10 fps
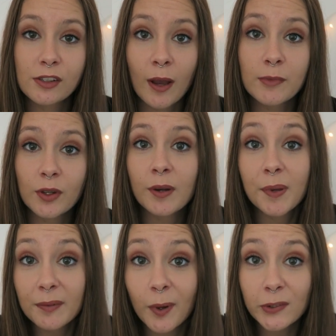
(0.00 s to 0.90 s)
So I'm doing a
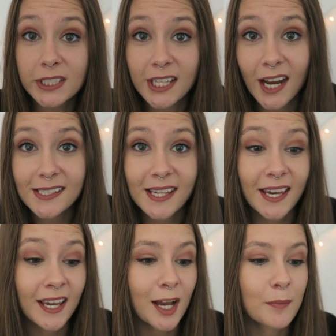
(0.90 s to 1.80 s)
bit of
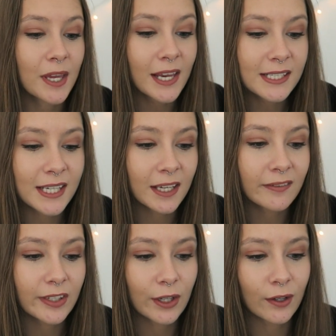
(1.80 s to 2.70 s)
multitasking. I'm editing
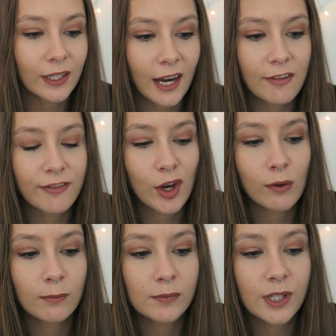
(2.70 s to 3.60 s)
a video that I
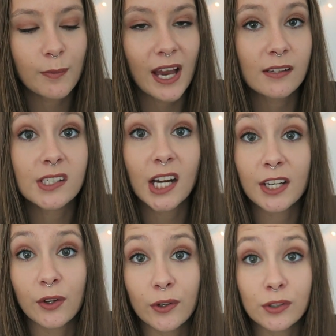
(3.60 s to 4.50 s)
filmed about
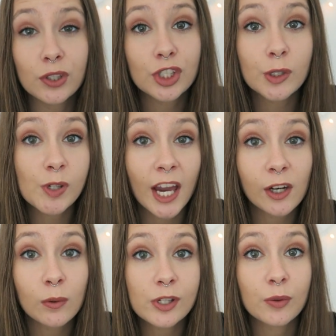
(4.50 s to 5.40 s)
starting your own YouTube
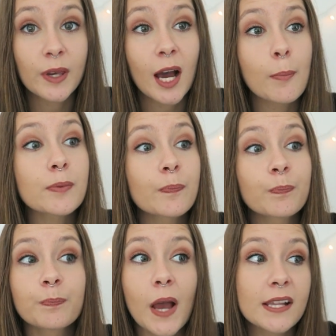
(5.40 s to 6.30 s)
channel, which will be up
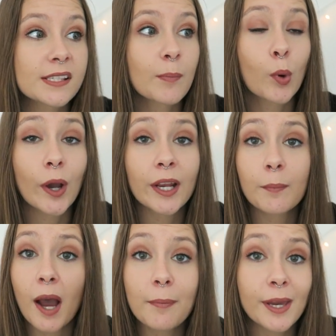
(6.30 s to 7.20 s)
at some point. It
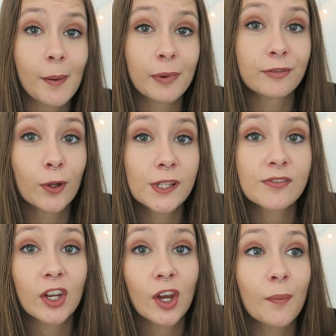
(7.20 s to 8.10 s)
might be up before this
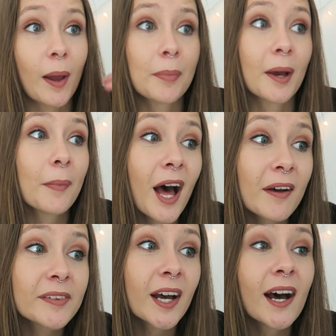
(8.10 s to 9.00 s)
video, it might be up
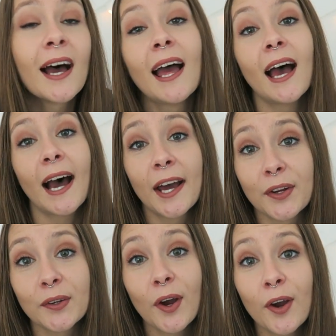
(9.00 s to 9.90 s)
after, I
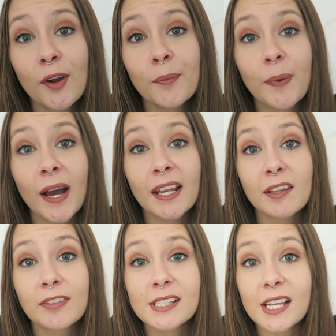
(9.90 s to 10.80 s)
don't know, but
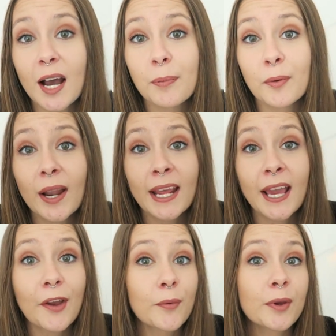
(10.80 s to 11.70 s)
if it's up already,
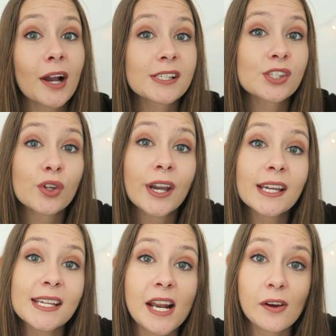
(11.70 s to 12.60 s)
I hope you guys enjoy
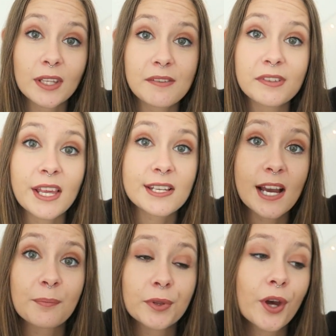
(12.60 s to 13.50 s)
it and I'll leave the link down